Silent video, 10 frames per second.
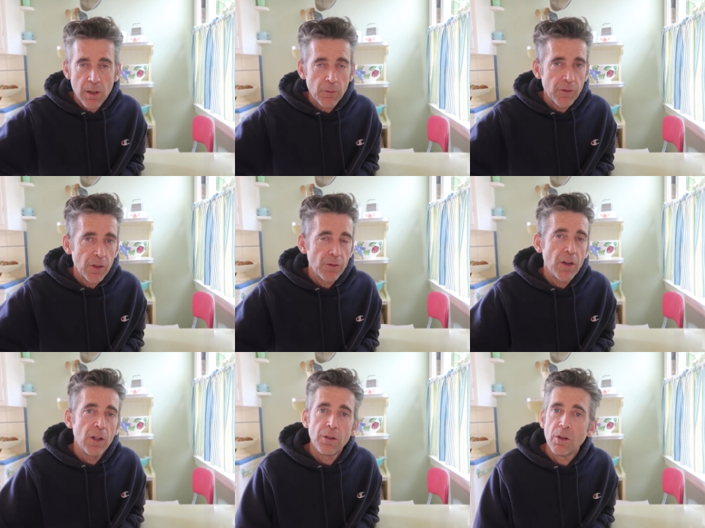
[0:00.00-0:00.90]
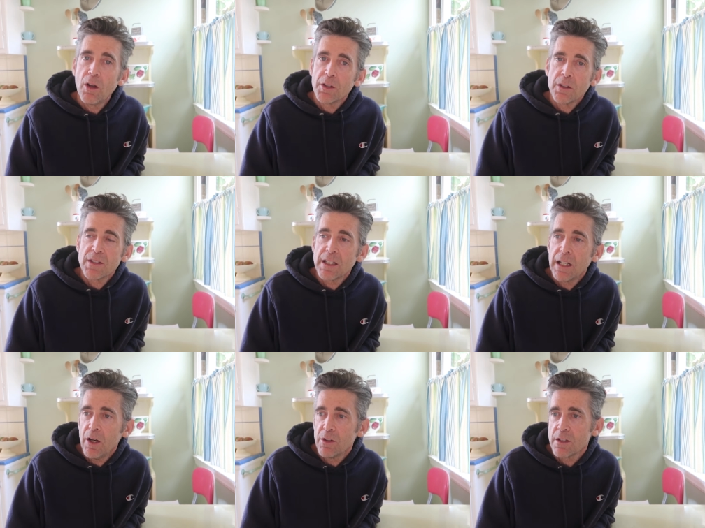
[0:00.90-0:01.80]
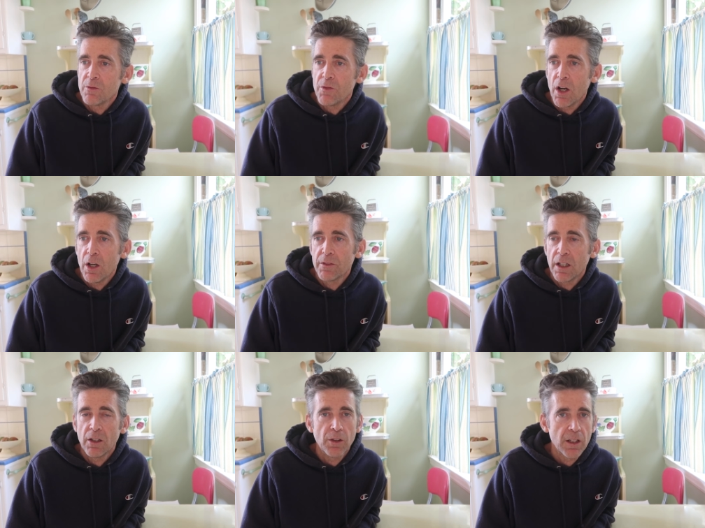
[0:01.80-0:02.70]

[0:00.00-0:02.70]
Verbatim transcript: some of you have followed along you've seen how it's evolved and it'll